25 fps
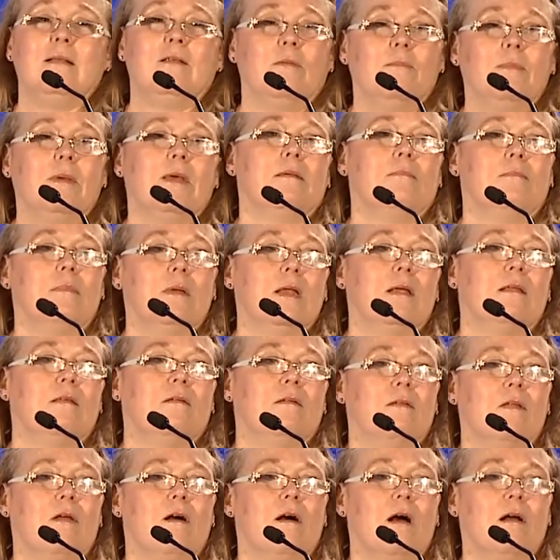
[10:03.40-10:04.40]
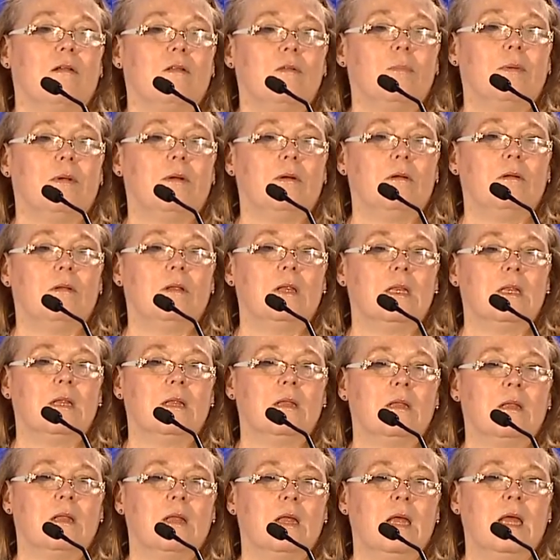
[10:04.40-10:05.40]
to be admitted to the hospital.
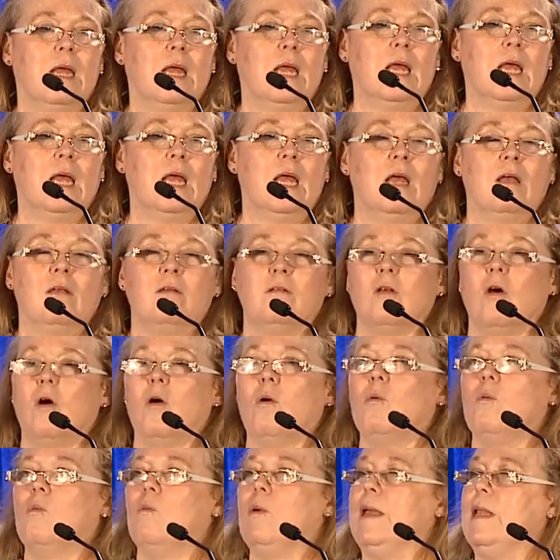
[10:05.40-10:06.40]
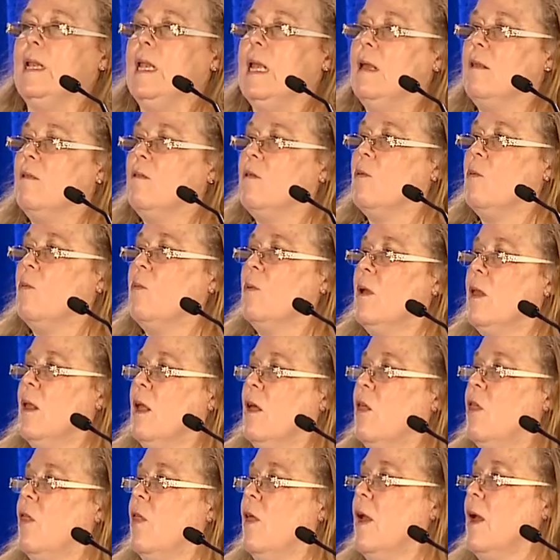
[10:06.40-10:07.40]
So we need to
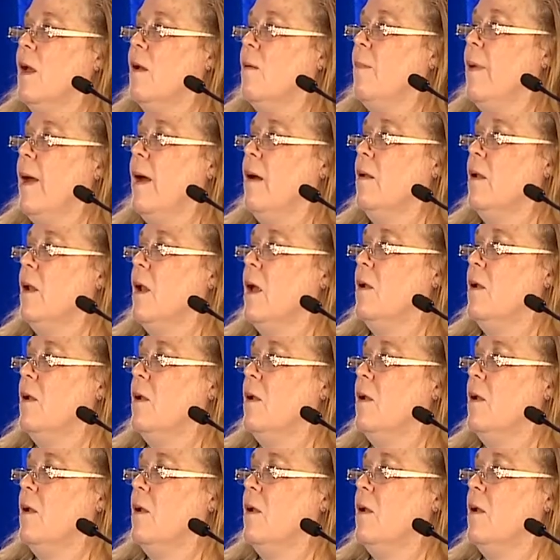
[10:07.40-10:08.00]
really think about and